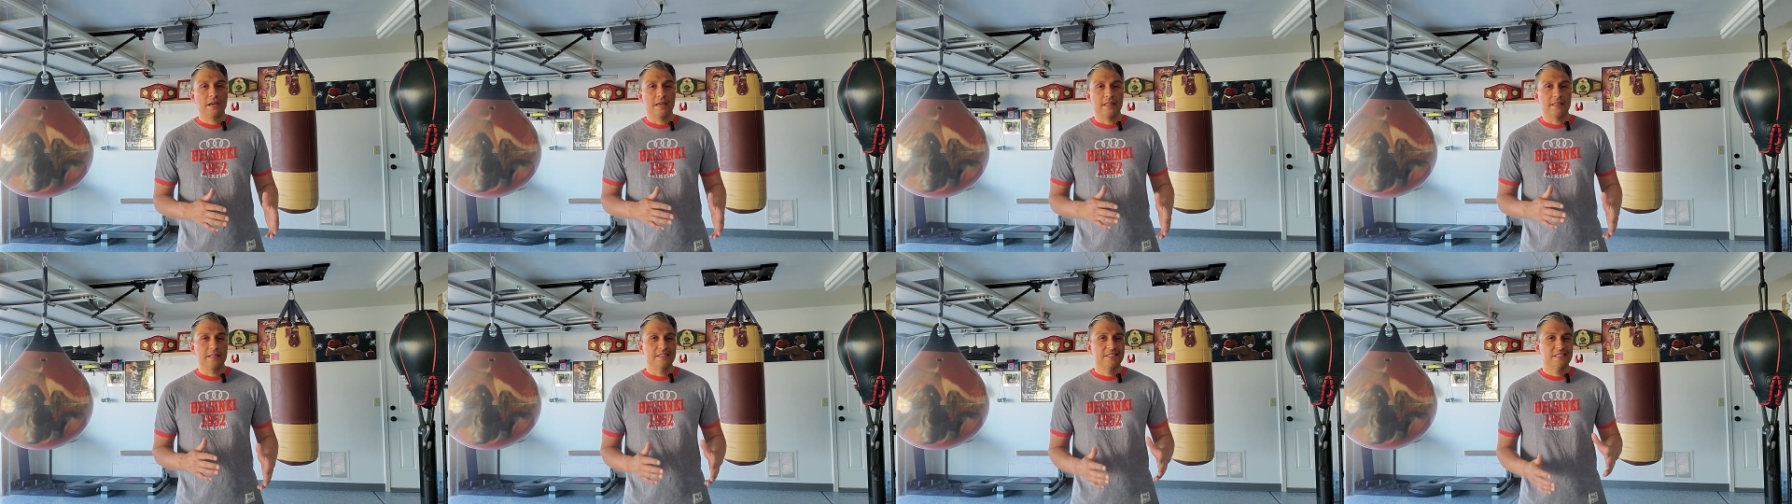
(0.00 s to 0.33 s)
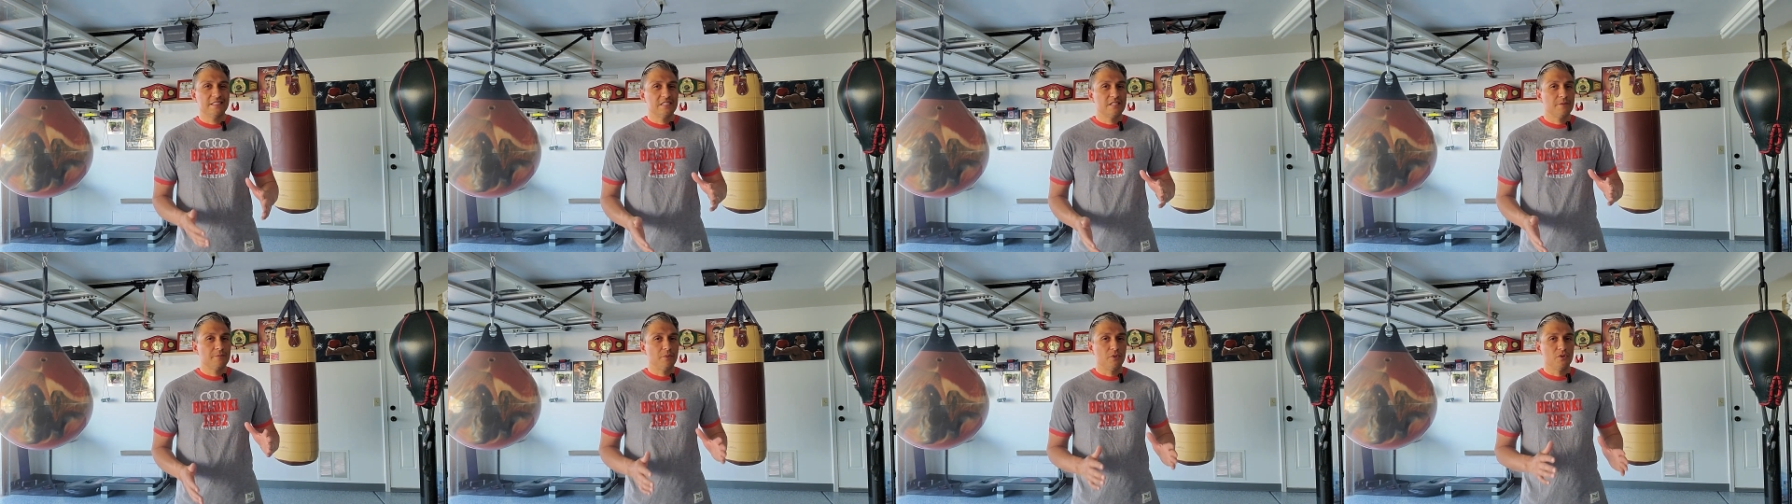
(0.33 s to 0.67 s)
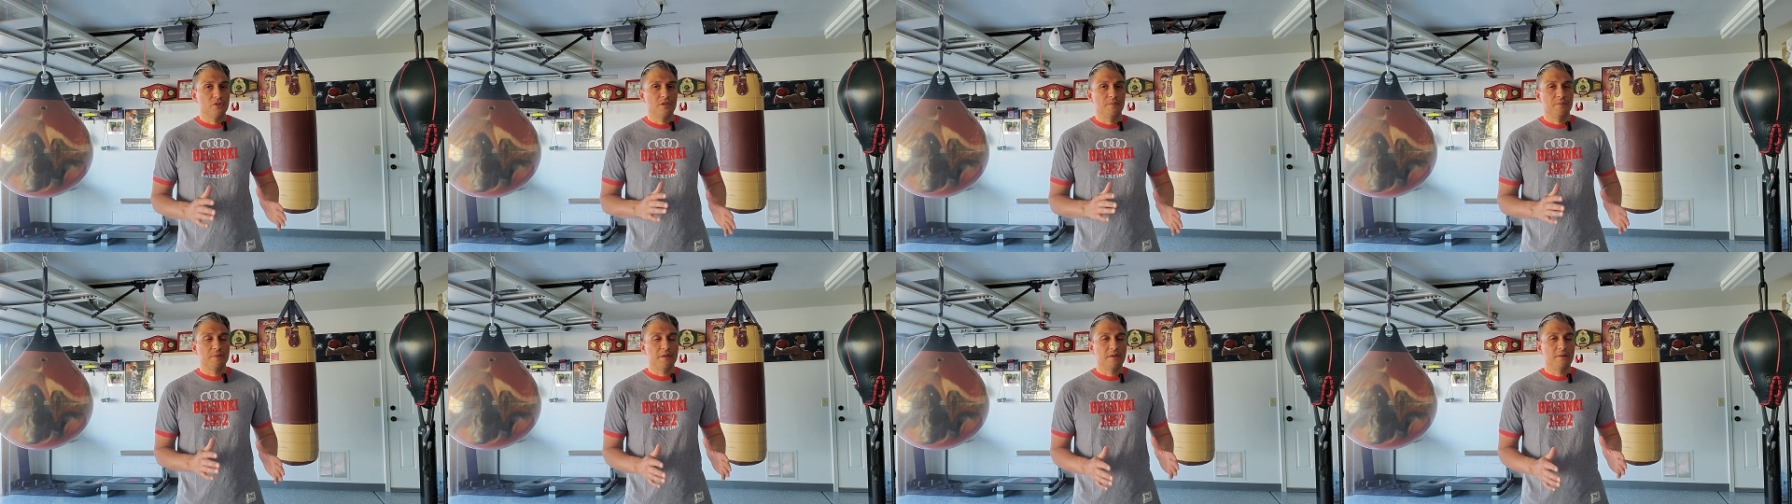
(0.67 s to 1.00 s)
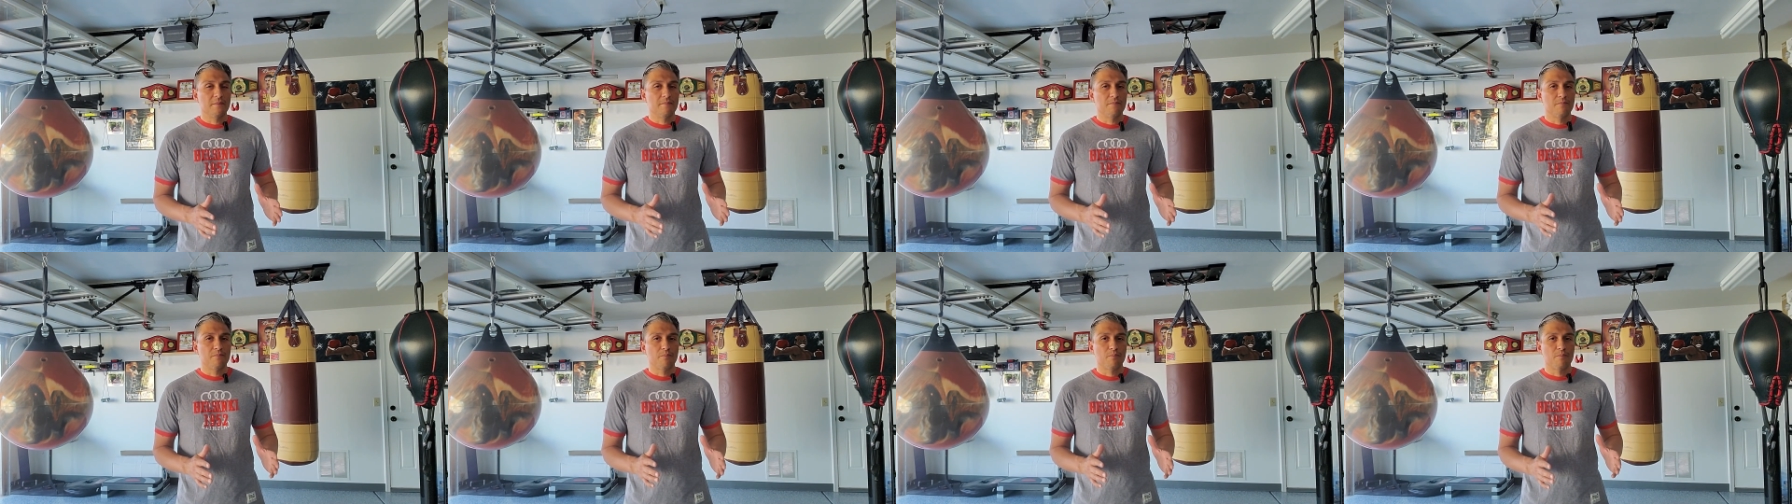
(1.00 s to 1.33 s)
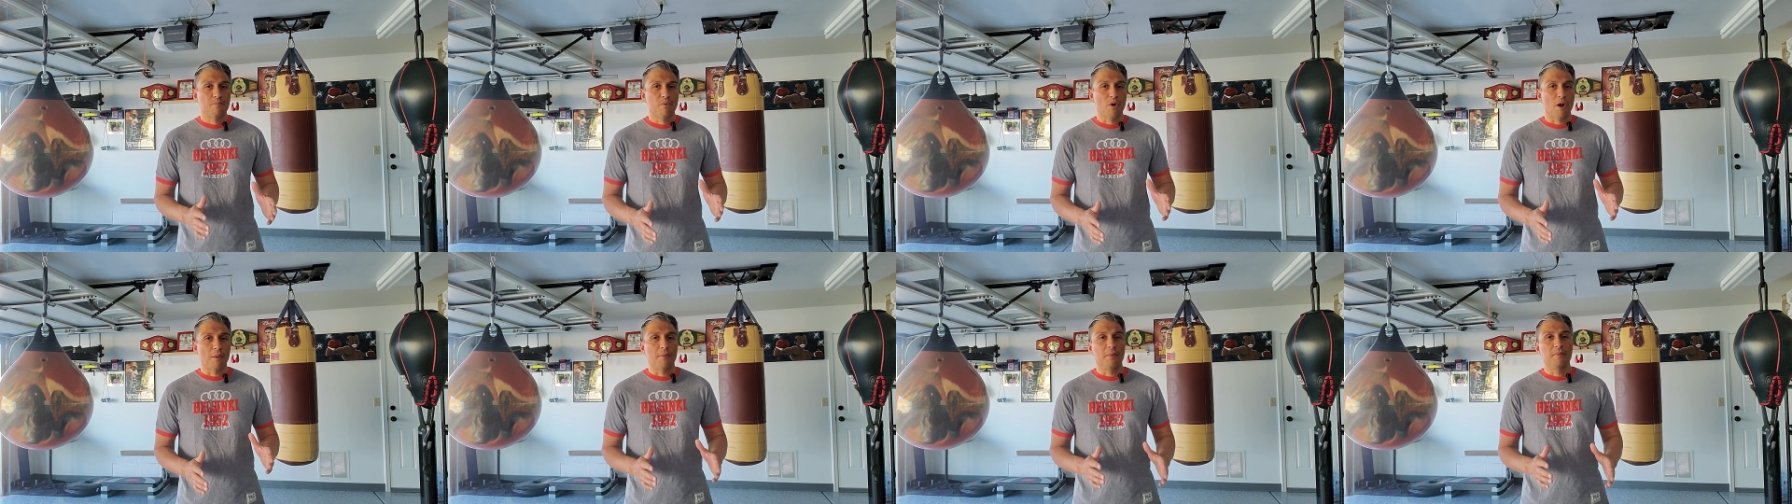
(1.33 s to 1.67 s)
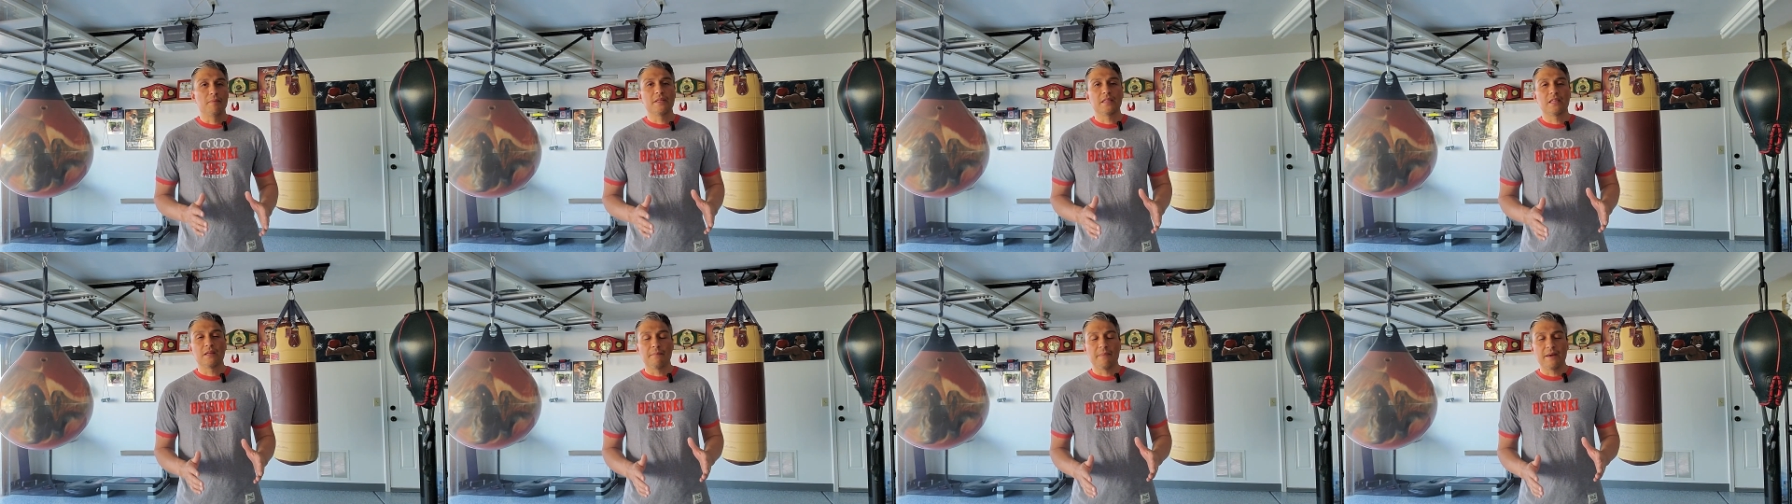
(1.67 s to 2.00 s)
and this is supposed to be
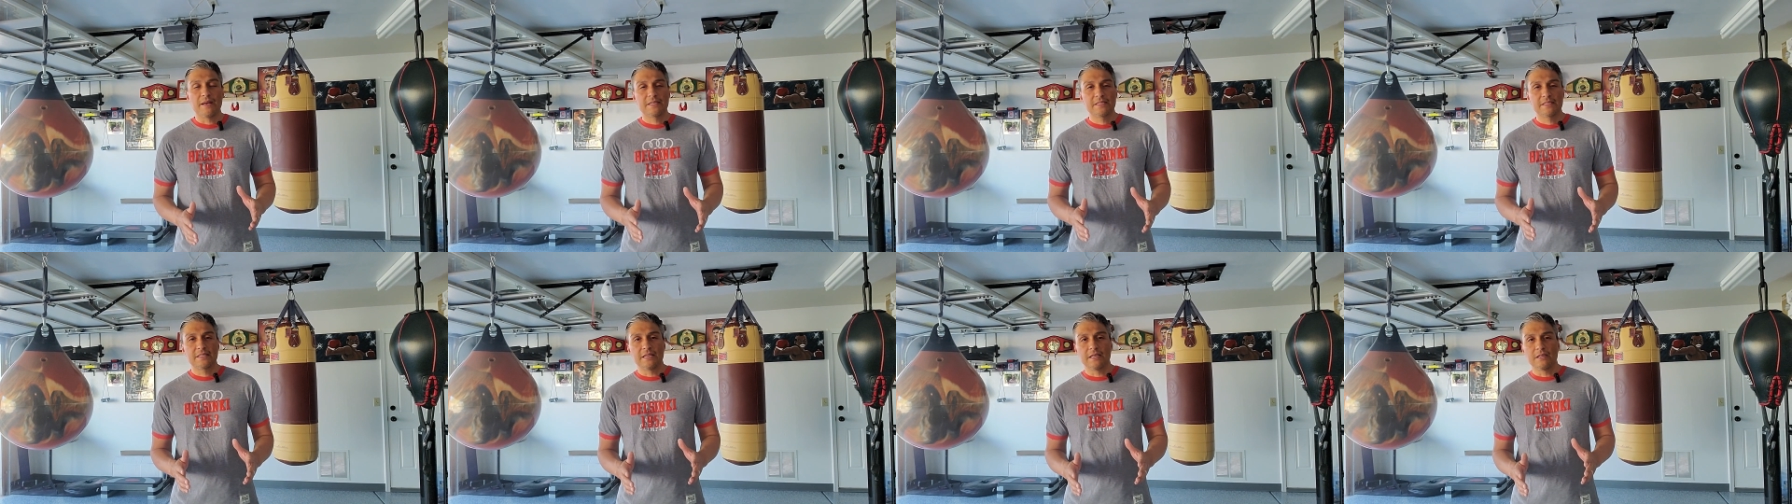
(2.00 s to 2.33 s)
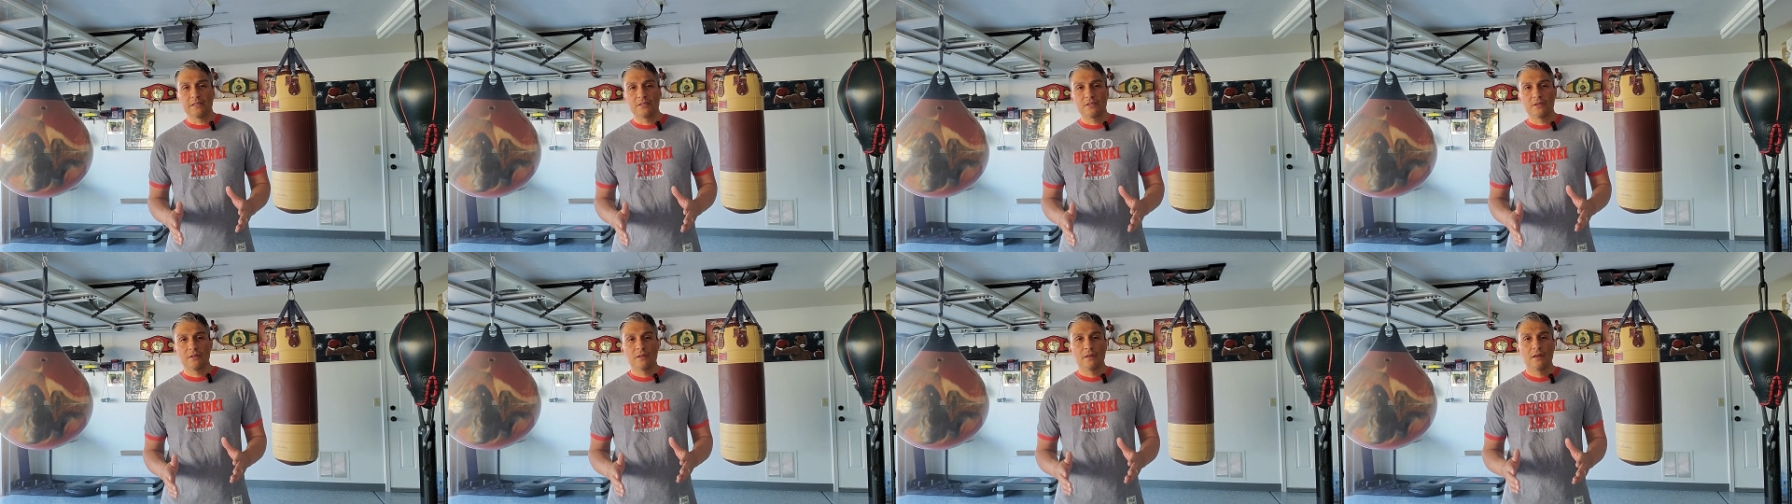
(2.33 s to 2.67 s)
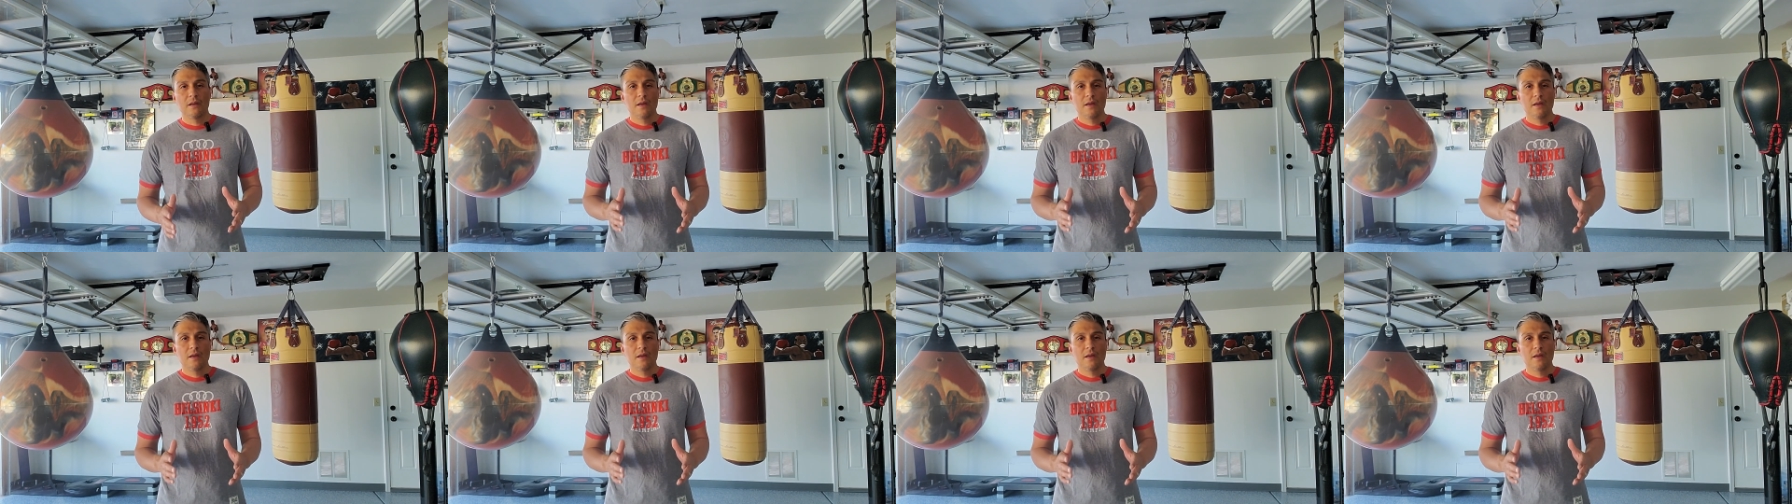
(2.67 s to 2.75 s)
probably the best thing